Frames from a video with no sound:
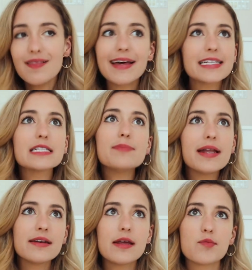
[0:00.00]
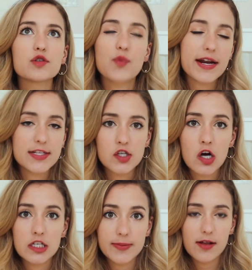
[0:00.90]
like smitten and was writing
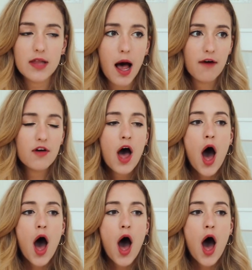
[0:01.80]
songs about love.